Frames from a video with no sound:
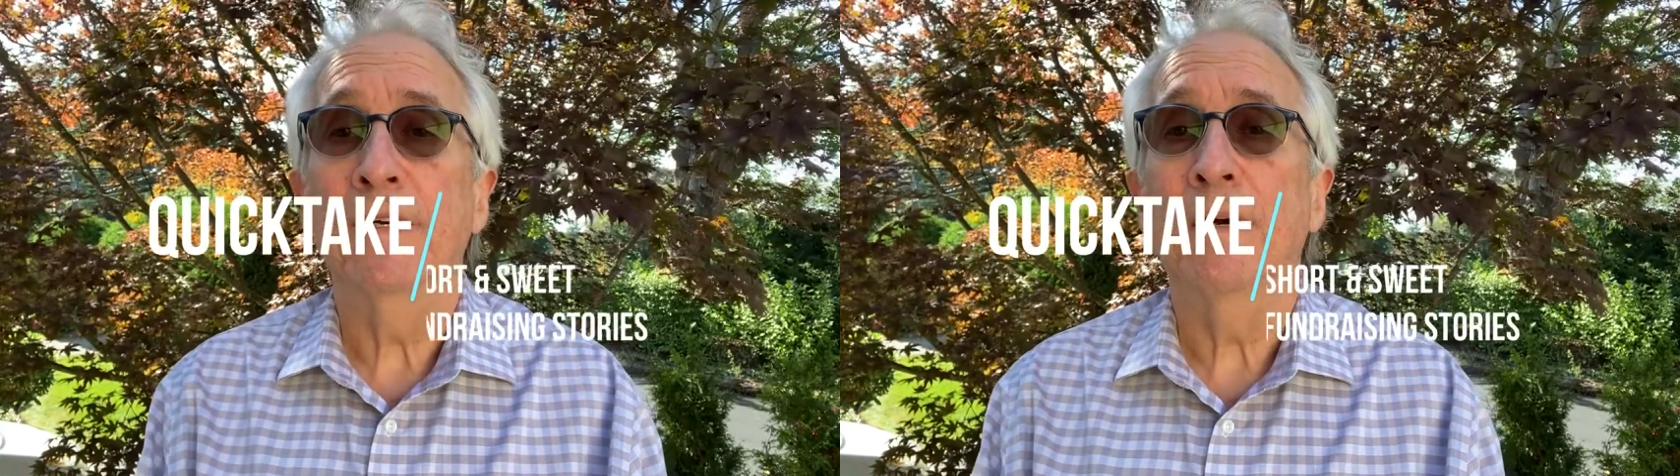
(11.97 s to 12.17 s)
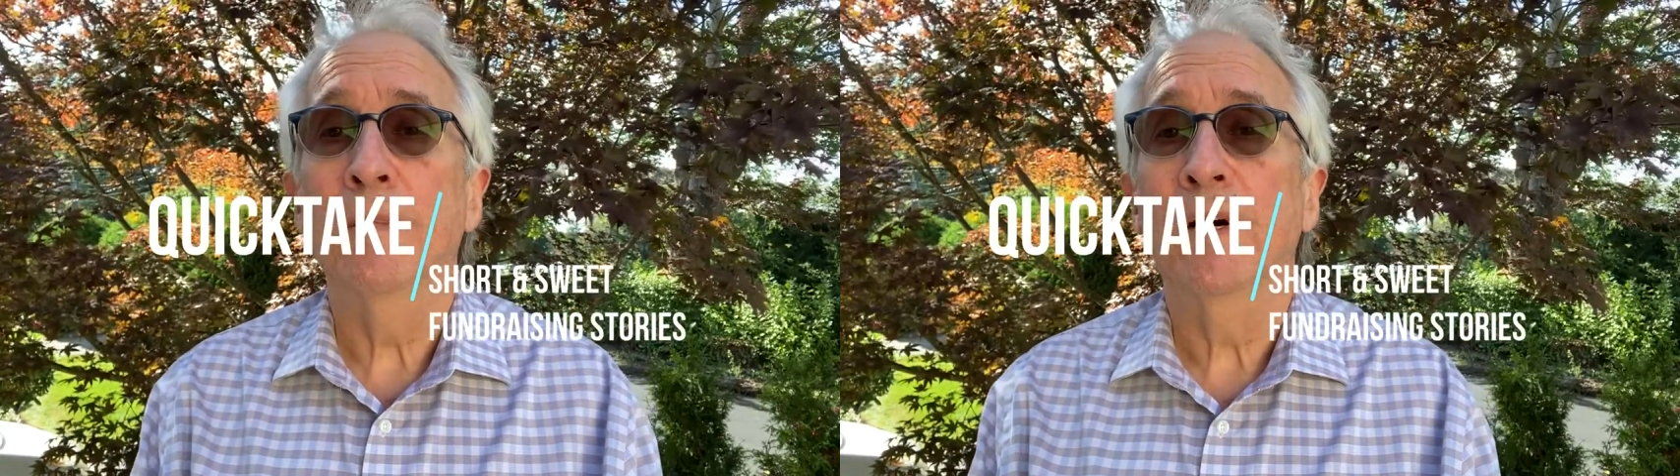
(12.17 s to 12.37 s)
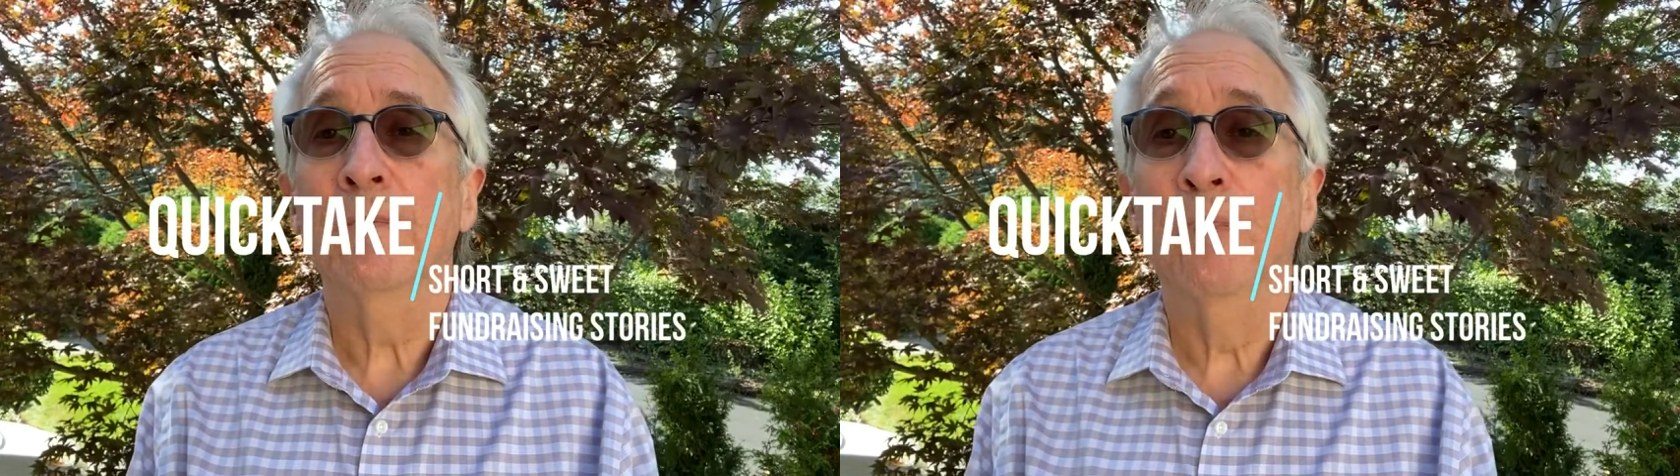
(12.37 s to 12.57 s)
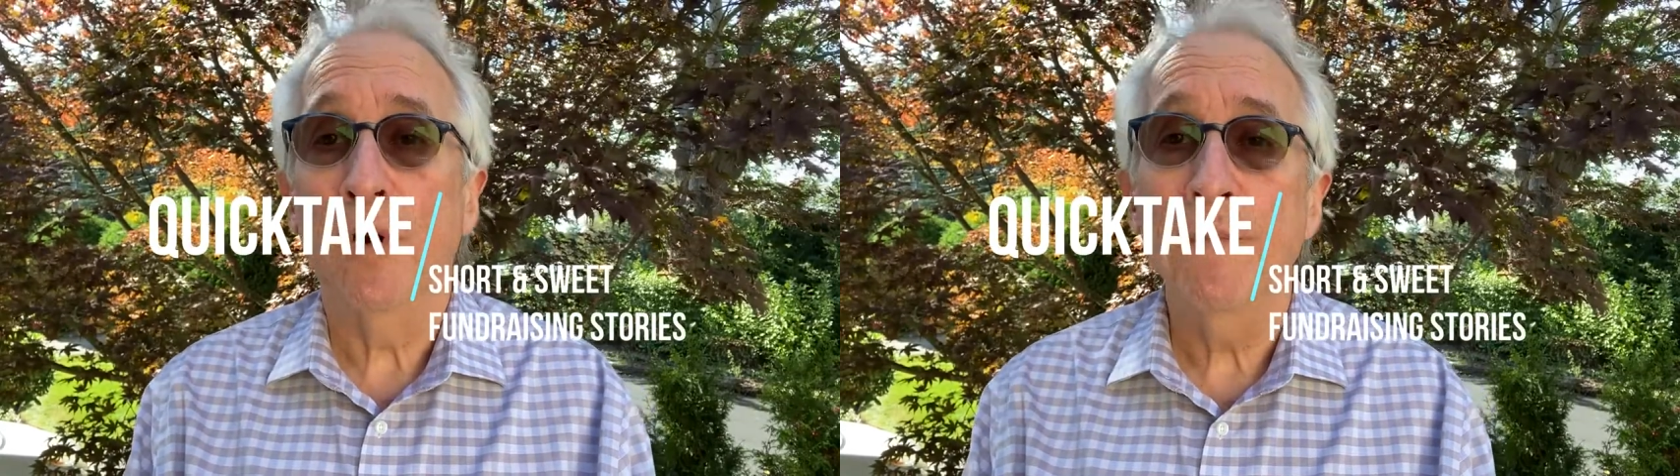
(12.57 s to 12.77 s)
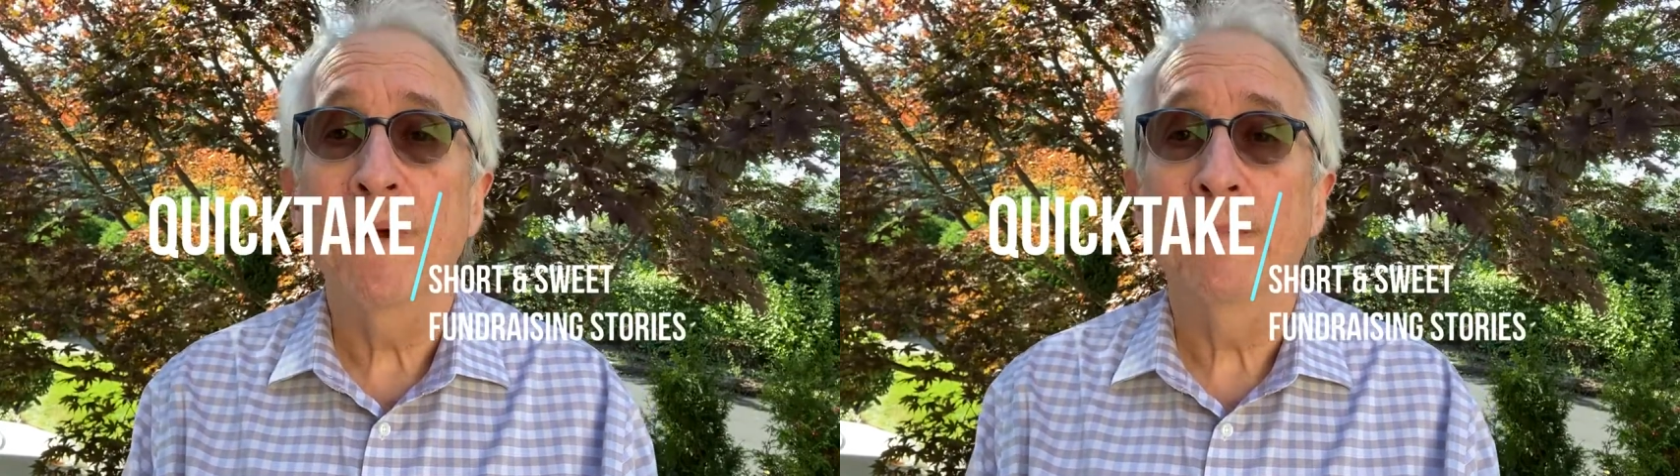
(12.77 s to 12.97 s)
among
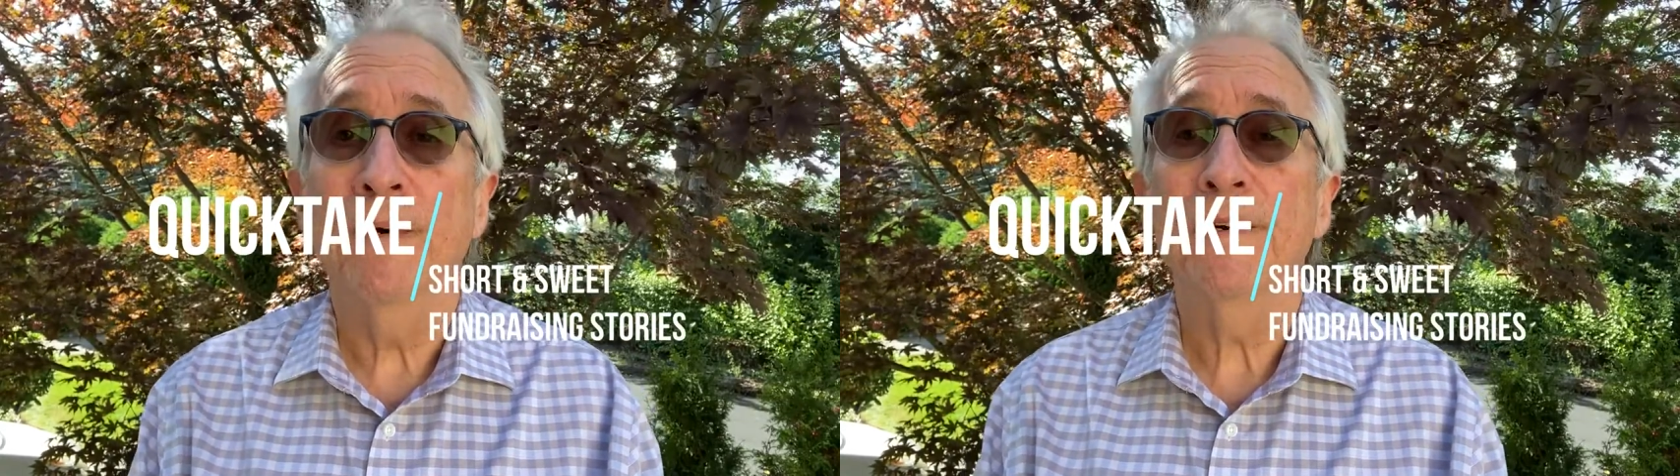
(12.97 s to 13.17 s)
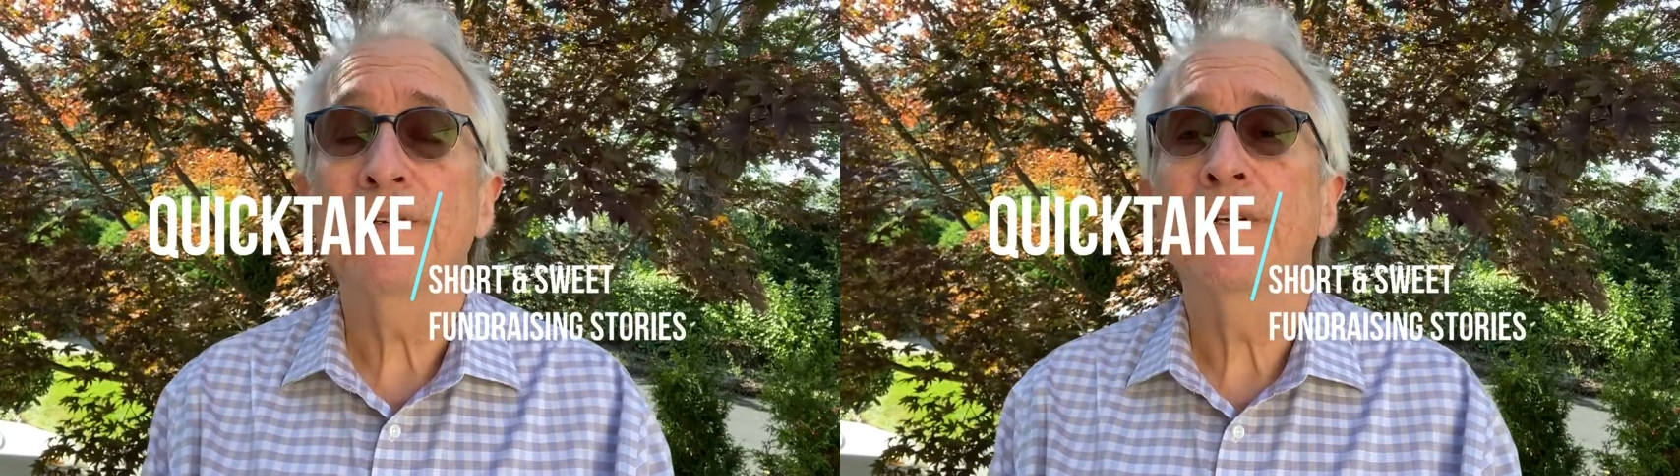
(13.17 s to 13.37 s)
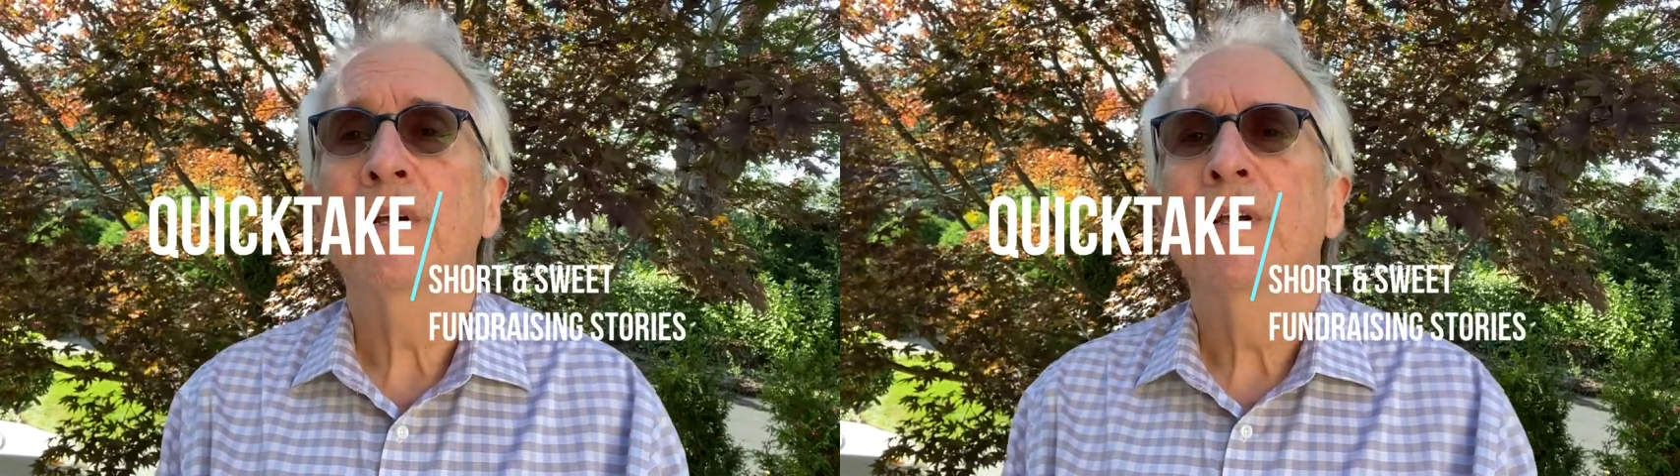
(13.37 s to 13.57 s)
board members